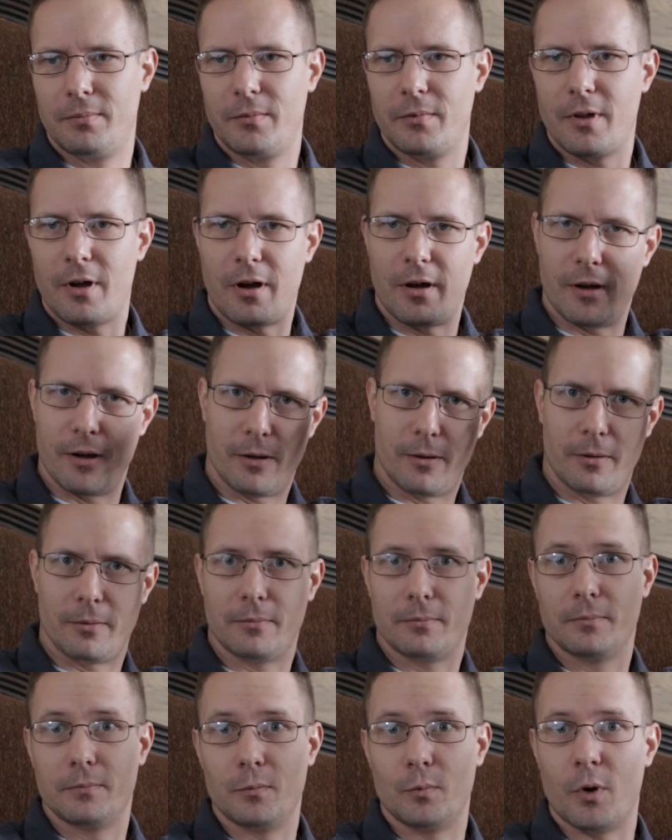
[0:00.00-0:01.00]

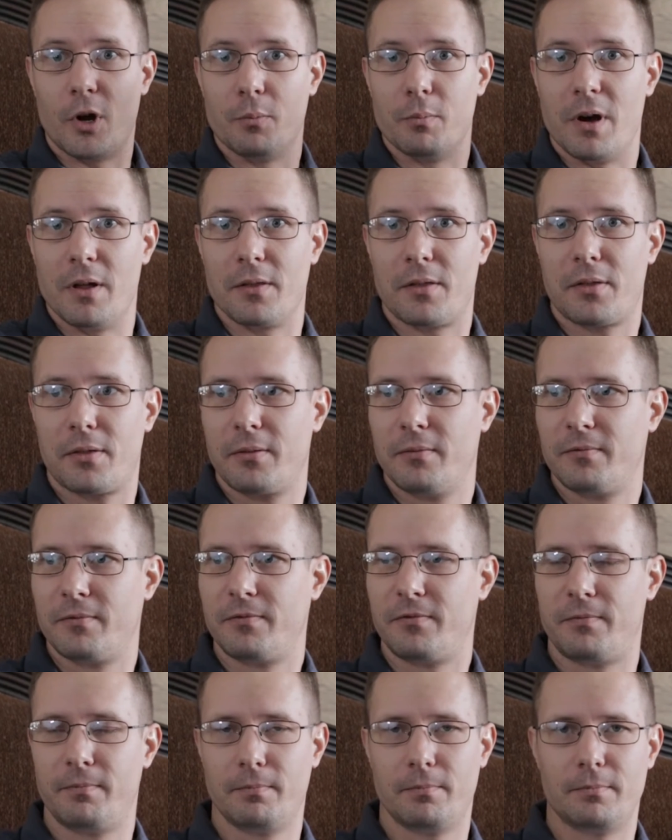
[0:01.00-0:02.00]
1 month,
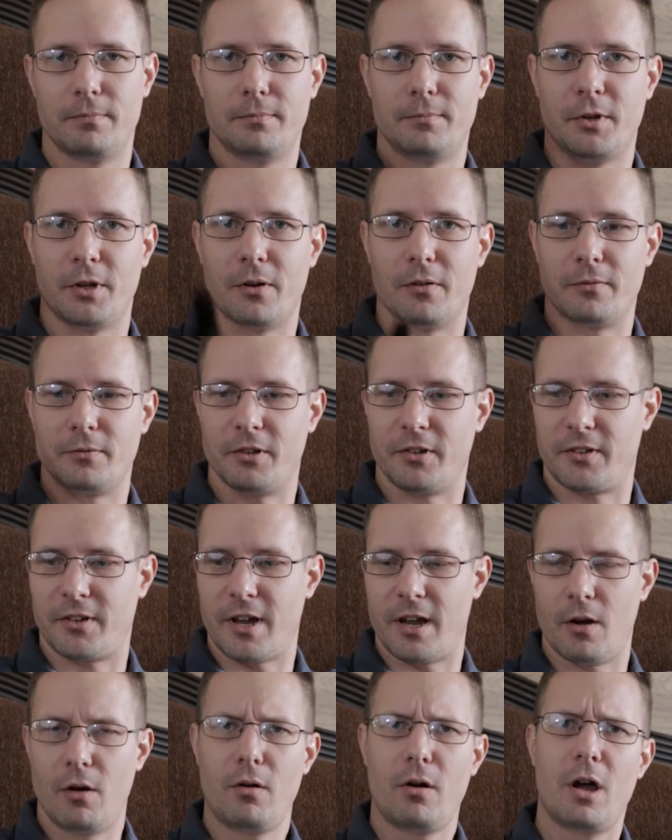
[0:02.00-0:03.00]
just
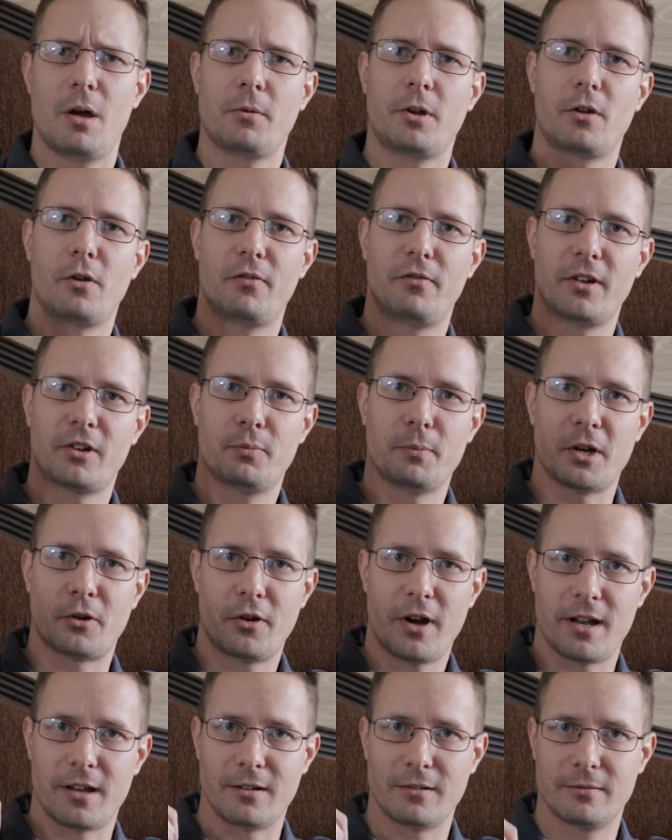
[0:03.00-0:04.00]
say, "Oh, I'm going to go fix my
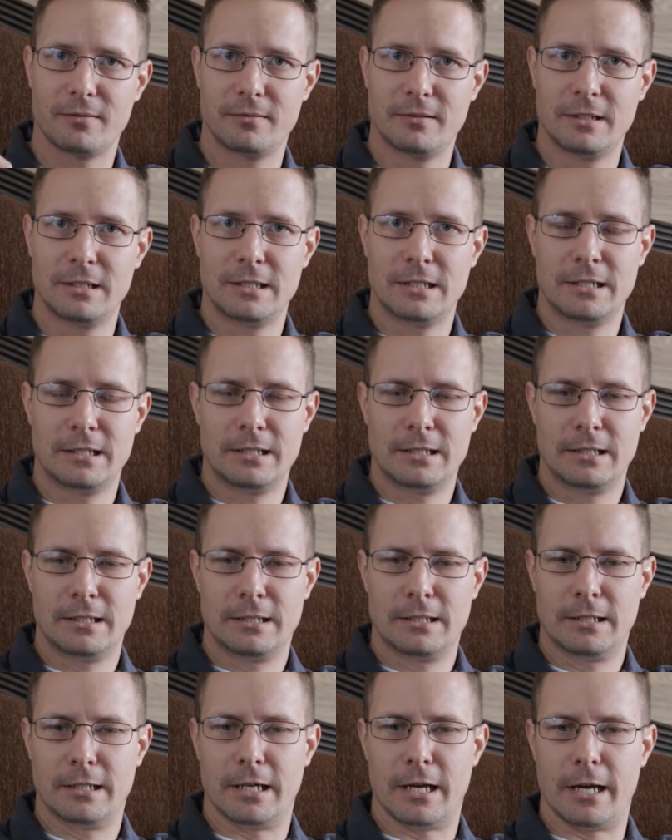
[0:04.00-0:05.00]
credit."
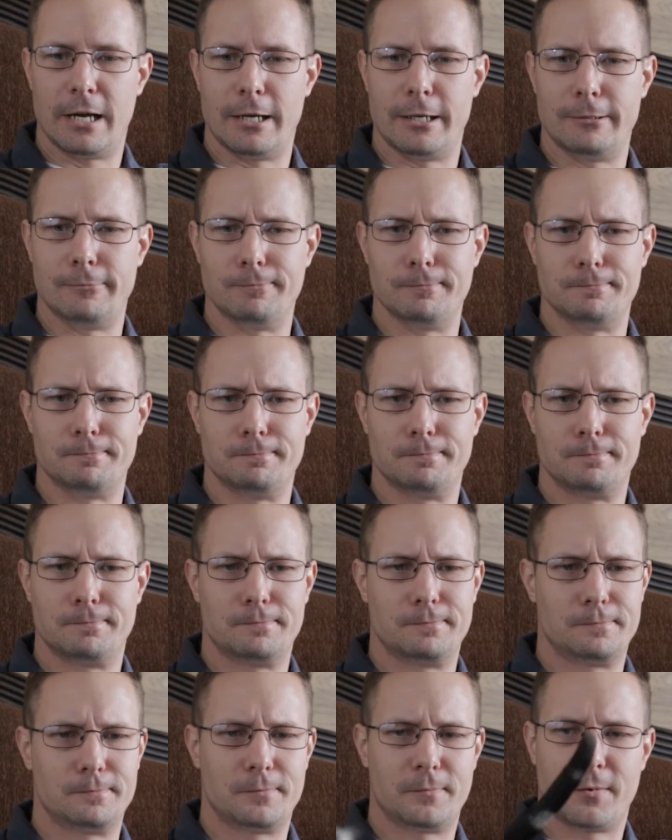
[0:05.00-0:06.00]

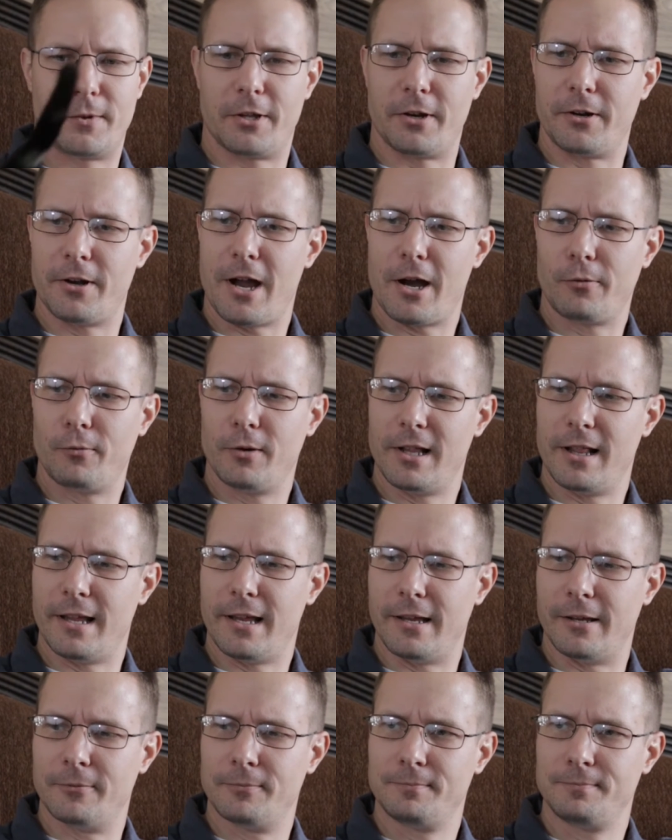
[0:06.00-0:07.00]
They're not
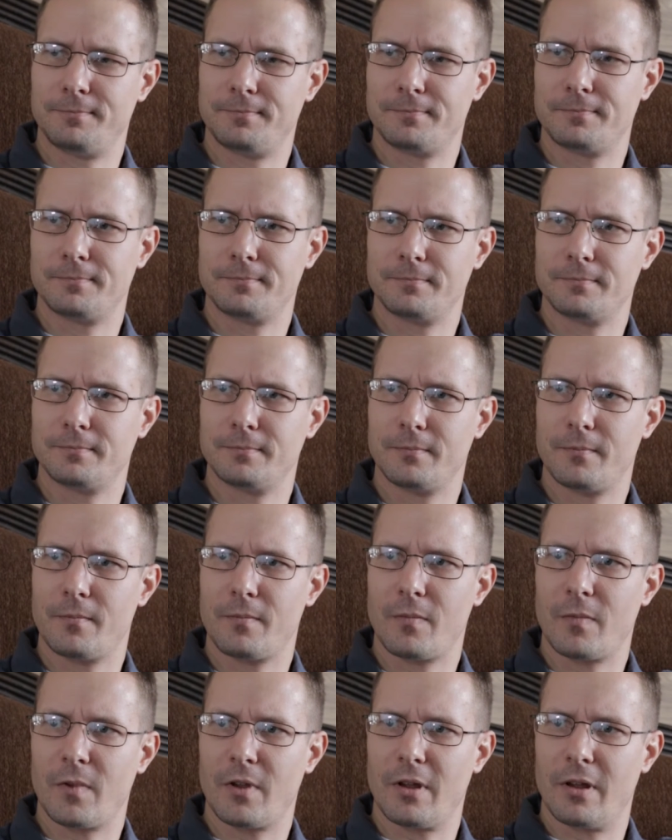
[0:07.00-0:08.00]
really
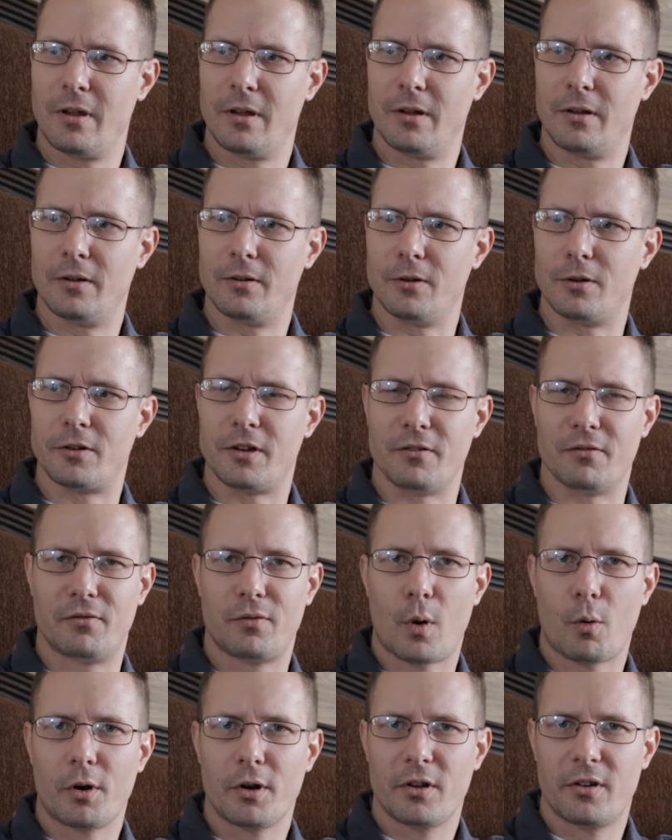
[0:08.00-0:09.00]
looking
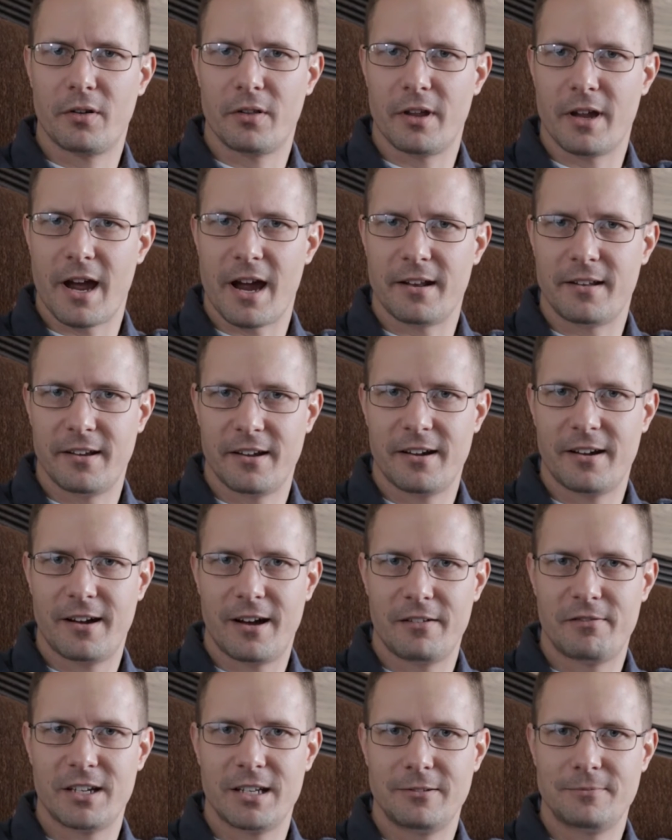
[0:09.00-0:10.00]
forward to the idea
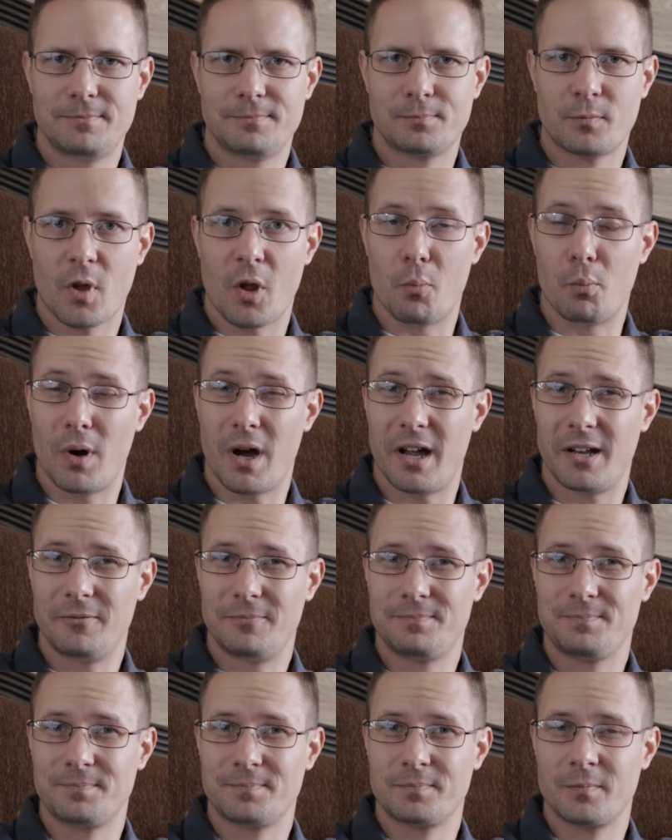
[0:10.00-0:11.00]
of it. But
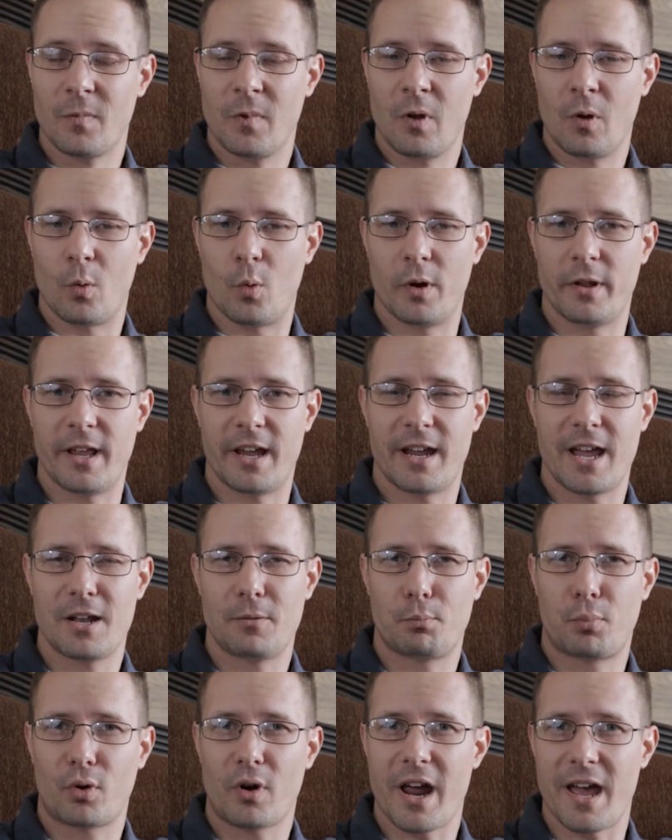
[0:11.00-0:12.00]
when they
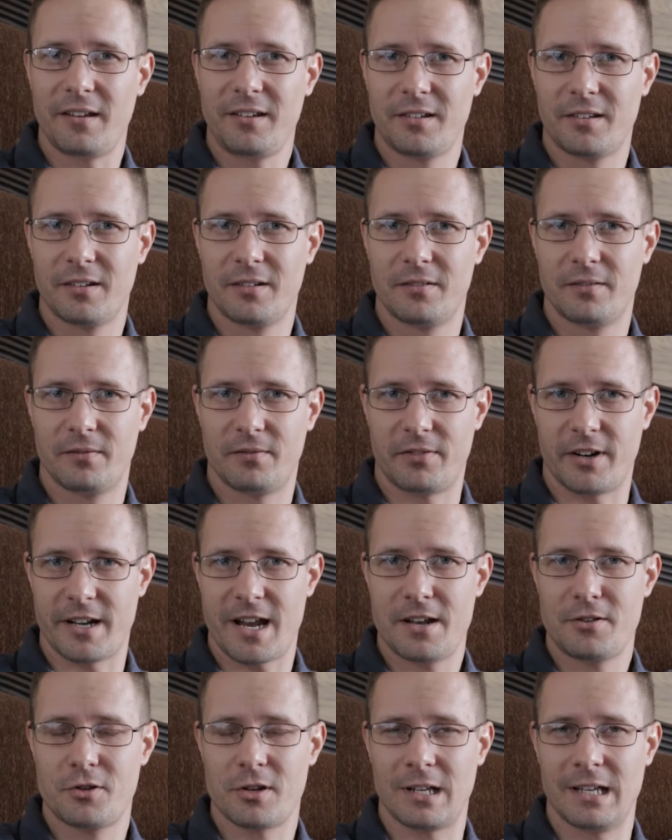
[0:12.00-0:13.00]
get pressed
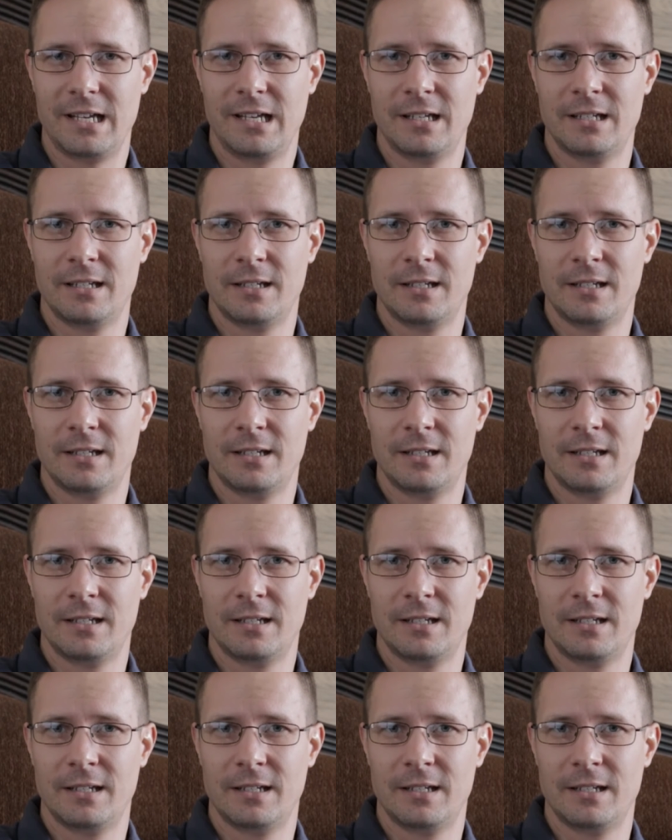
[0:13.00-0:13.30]
financially